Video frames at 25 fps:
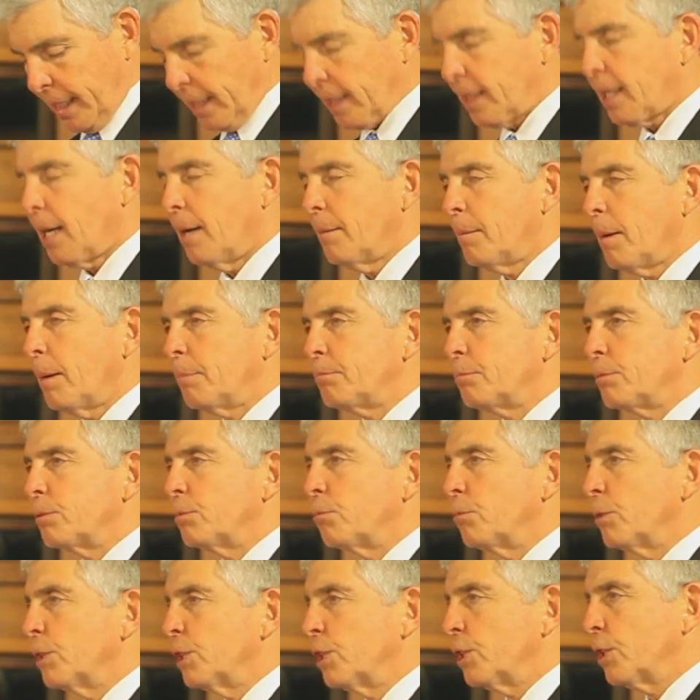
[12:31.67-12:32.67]
can come
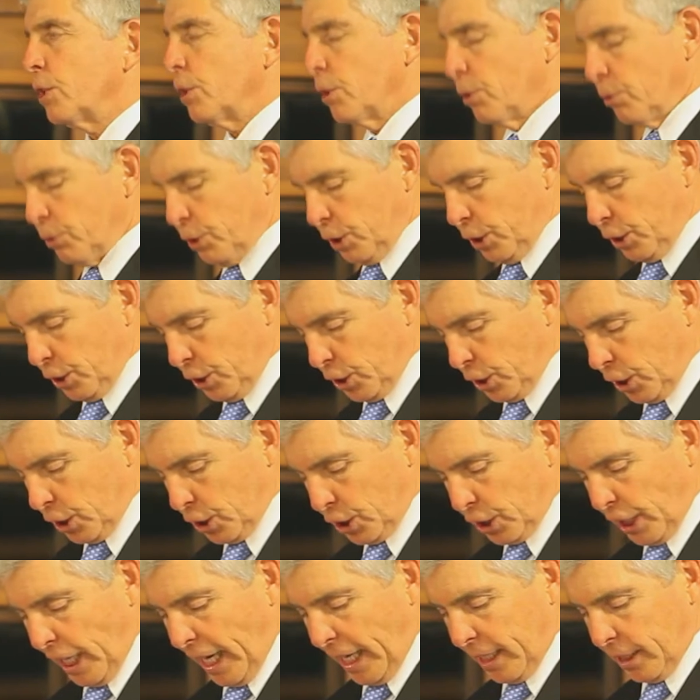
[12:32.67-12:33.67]
up with solutions
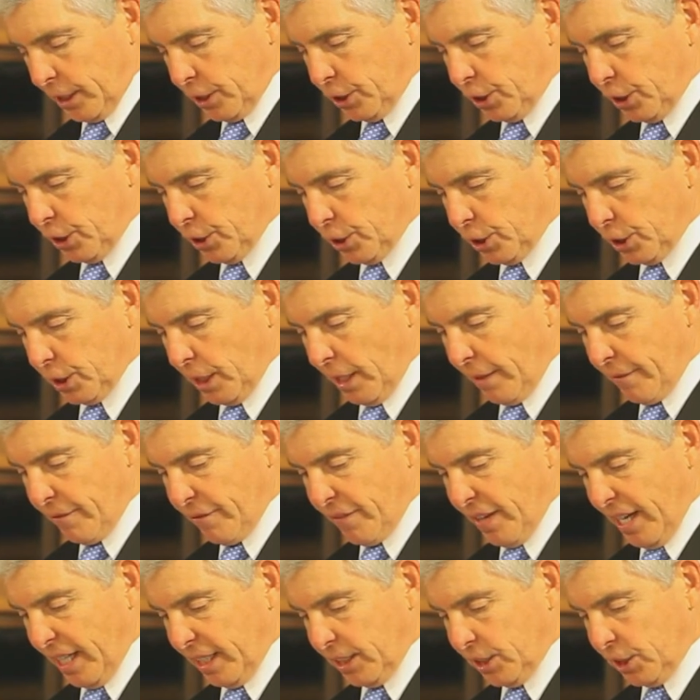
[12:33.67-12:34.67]
to challenges
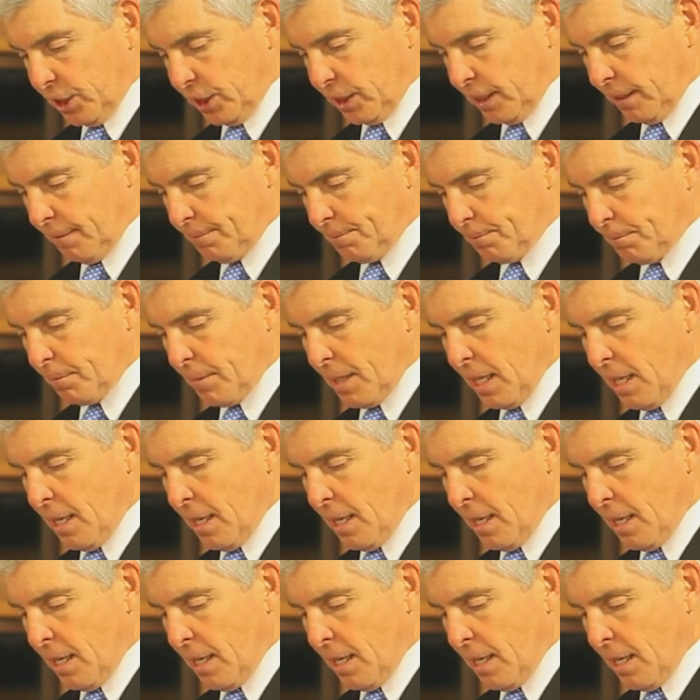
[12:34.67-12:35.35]
they face.